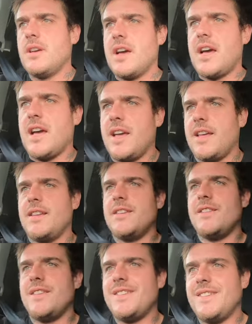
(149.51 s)

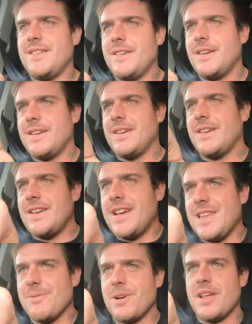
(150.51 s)
And
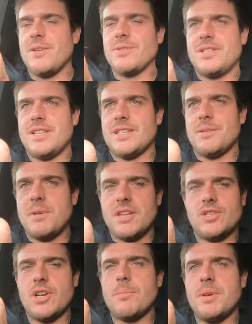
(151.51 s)
anyone else that's a bit
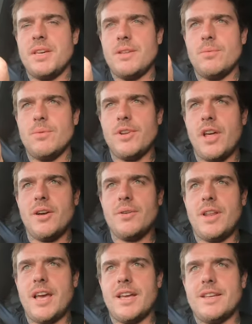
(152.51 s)
chubby will know
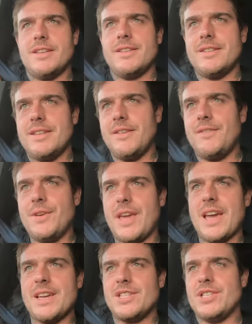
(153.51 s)
that if you
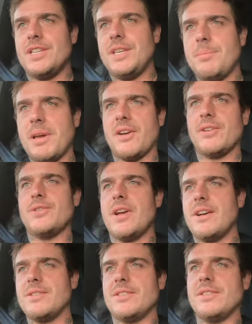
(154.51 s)
get a shitty pair of
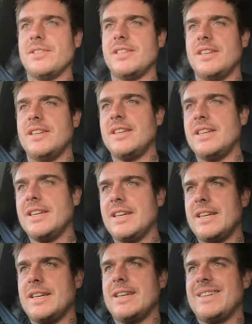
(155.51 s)
trousers
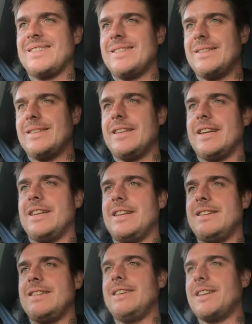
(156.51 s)
that
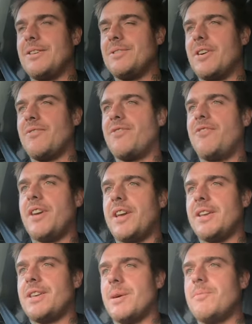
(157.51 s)
you know don't fit
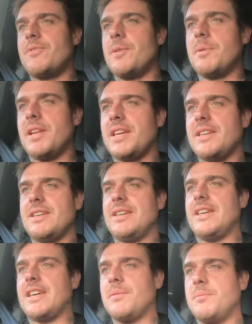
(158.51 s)
comfortably,
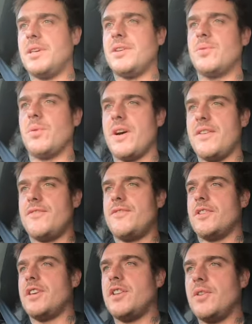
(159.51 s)
it can be quite
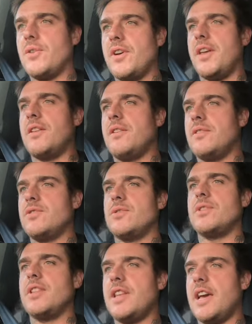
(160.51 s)
fucking annoying
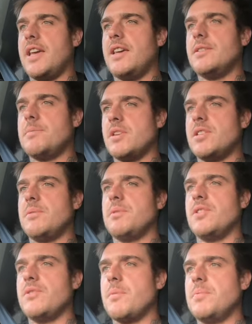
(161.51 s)
during the day, especially when
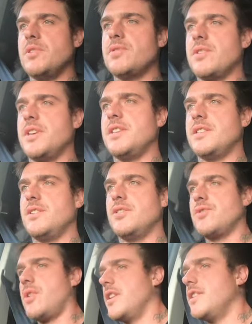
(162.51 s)
you're up in trees and you're
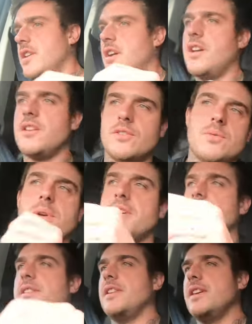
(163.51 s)
trying to turn, and
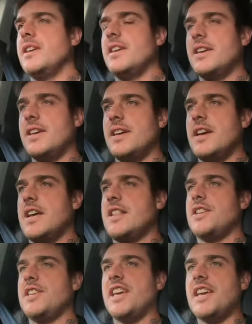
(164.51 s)
twist, and
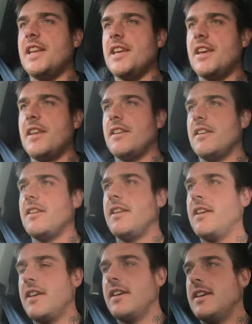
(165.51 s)
they're digging in.
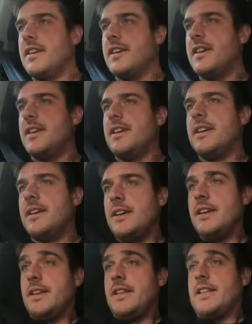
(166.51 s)

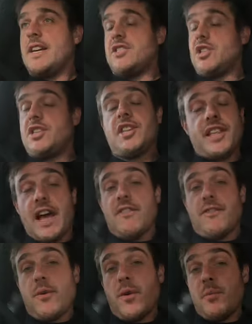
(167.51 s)
And that's just the
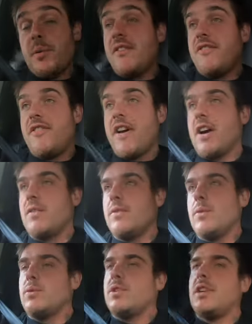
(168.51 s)
downfall of being fat,
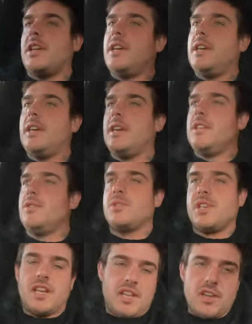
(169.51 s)
unfortunately. You
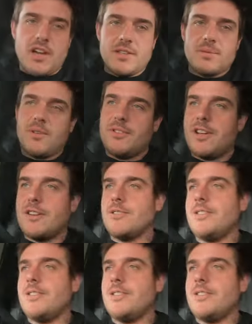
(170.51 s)
skinny guys won't know.